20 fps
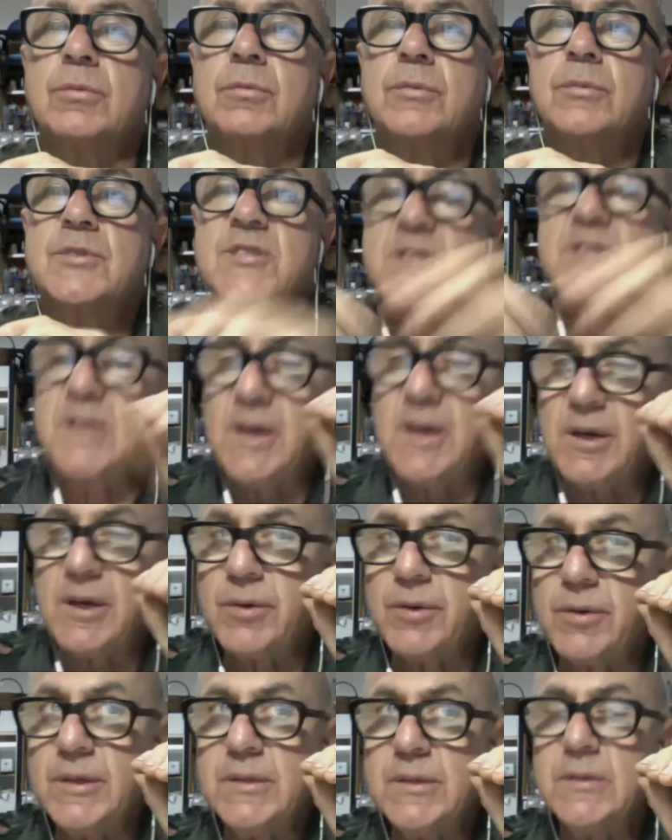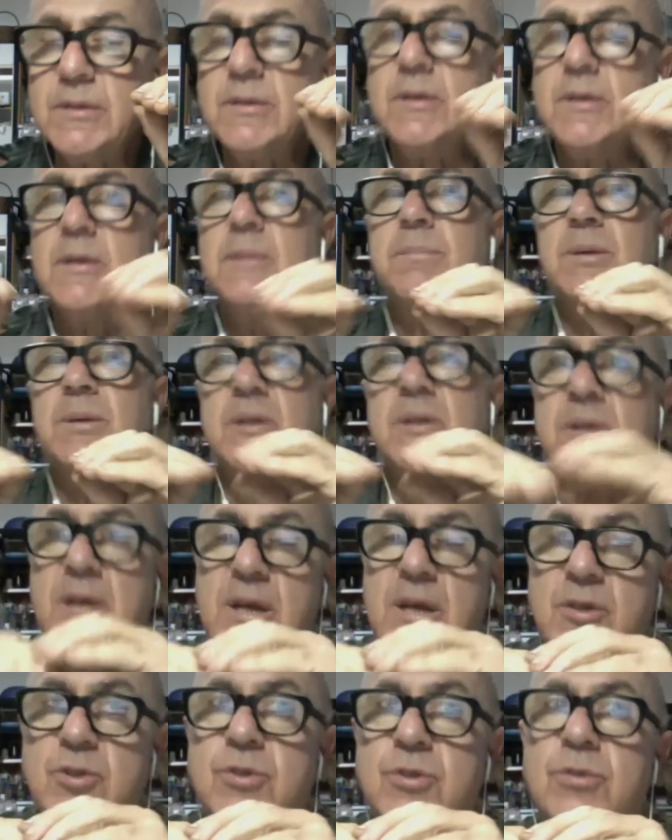Scary, but
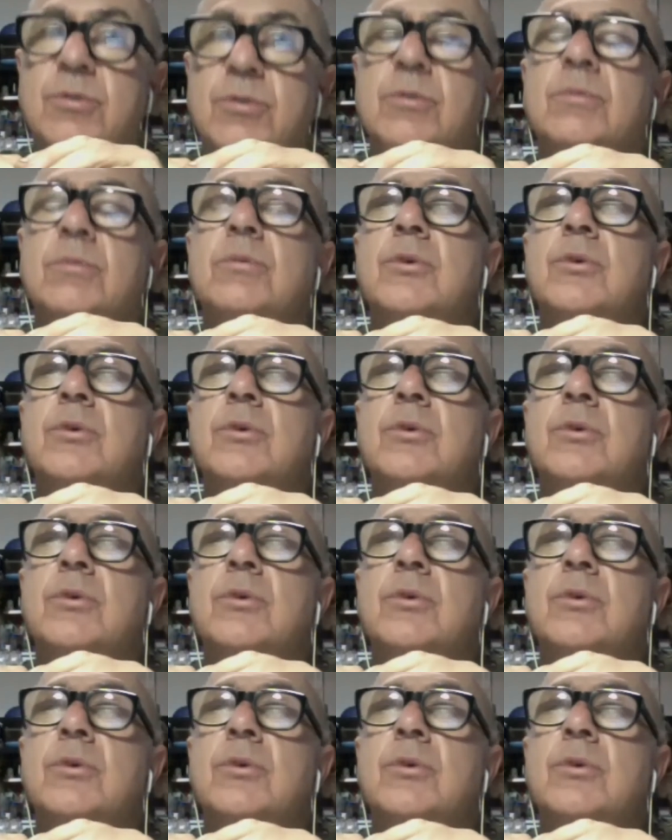natural.